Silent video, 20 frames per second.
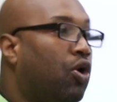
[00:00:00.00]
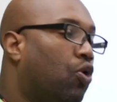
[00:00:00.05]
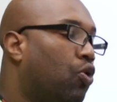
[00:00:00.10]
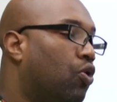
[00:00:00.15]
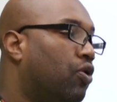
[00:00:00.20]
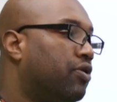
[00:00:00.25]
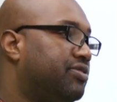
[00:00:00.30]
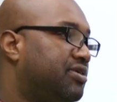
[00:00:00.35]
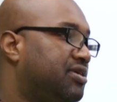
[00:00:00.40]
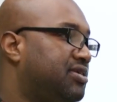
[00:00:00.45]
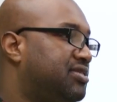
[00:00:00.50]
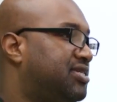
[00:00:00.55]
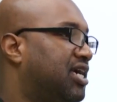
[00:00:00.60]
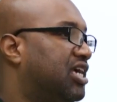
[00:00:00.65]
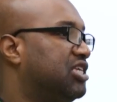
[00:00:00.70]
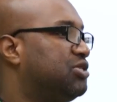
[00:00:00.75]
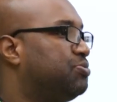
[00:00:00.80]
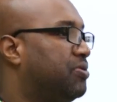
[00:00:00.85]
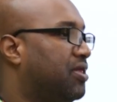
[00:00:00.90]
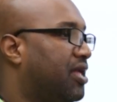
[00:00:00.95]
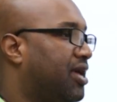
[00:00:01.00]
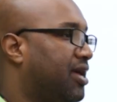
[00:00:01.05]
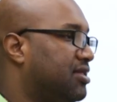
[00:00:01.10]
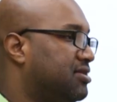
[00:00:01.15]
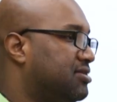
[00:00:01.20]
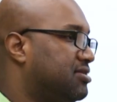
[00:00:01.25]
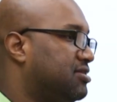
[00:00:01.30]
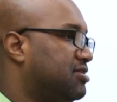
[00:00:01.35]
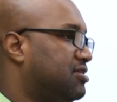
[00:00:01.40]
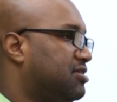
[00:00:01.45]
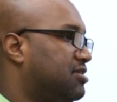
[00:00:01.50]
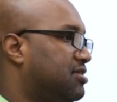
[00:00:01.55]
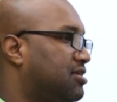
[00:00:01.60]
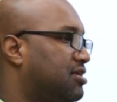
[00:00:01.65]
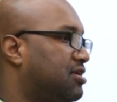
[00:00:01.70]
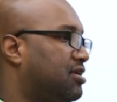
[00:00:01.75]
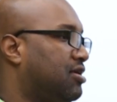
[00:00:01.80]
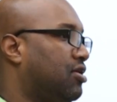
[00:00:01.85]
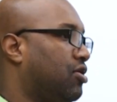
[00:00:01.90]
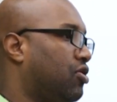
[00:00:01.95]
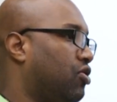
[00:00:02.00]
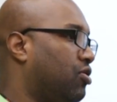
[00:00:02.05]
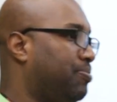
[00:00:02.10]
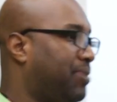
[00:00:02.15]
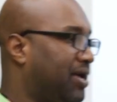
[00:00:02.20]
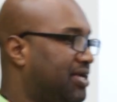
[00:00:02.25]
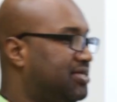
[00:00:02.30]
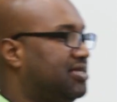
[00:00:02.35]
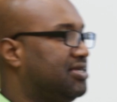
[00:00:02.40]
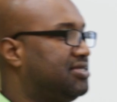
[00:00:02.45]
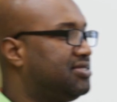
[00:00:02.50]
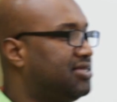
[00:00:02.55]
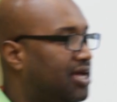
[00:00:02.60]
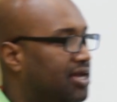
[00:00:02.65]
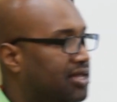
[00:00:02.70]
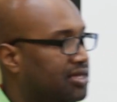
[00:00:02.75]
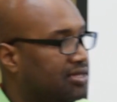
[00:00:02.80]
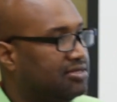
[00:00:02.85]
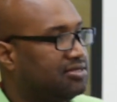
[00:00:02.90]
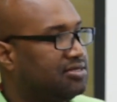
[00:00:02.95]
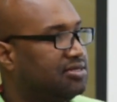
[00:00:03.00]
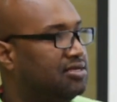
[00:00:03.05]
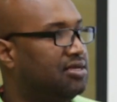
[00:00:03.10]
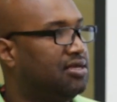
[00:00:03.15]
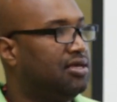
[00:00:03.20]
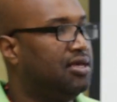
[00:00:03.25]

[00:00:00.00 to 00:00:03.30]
or the test plans, or basic settings.